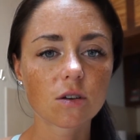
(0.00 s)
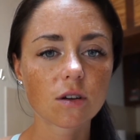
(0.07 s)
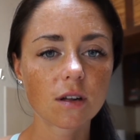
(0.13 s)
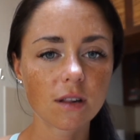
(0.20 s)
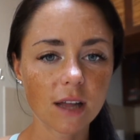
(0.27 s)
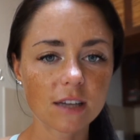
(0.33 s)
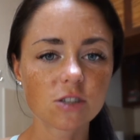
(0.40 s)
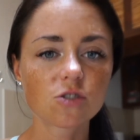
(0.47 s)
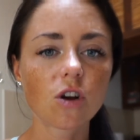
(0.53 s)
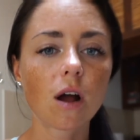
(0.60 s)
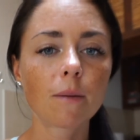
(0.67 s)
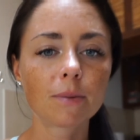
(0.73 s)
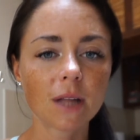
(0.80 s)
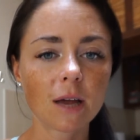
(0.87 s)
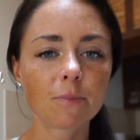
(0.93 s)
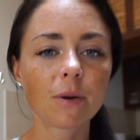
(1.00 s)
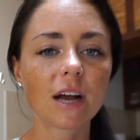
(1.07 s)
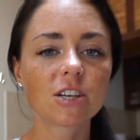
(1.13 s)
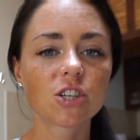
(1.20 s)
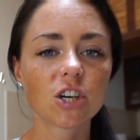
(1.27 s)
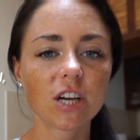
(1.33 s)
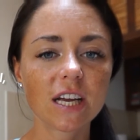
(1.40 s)
cholesterol, blood
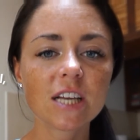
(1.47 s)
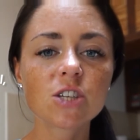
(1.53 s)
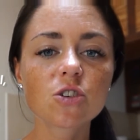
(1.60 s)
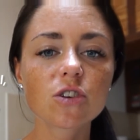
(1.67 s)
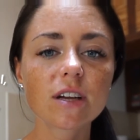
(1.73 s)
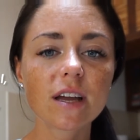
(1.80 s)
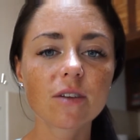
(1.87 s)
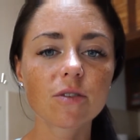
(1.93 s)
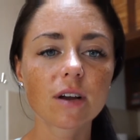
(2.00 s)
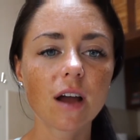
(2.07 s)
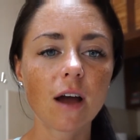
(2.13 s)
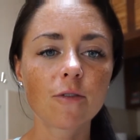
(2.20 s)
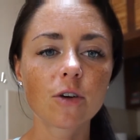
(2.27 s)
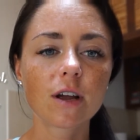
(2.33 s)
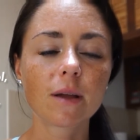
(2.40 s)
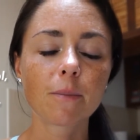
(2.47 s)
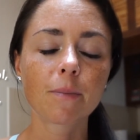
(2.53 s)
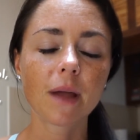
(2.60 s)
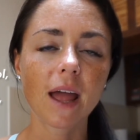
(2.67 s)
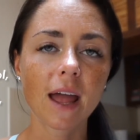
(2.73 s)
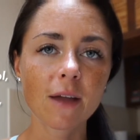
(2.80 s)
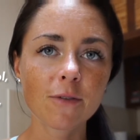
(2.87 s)
pressure, injury and recovery,
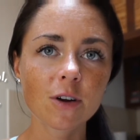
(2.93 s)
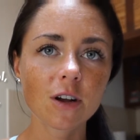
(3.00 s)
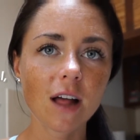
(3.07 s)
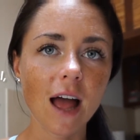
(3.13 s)
behavioral